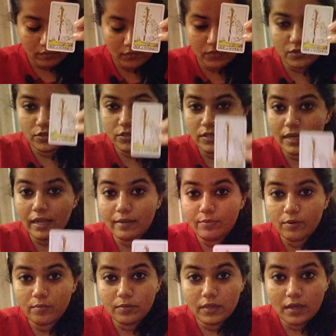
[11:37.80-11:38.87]
just like
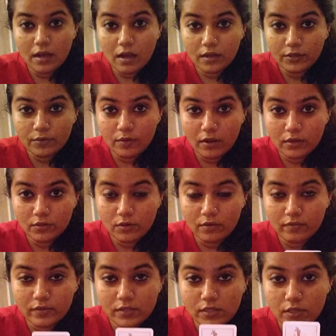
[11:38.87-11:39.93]
probably a heart-to-heart
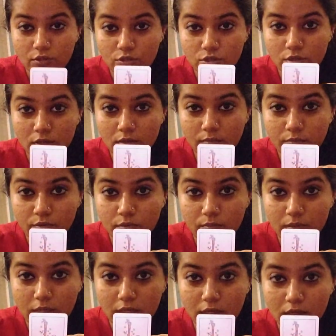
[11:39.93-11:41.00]
conversation,
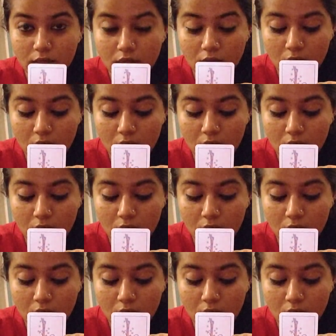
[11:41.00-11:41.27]
probably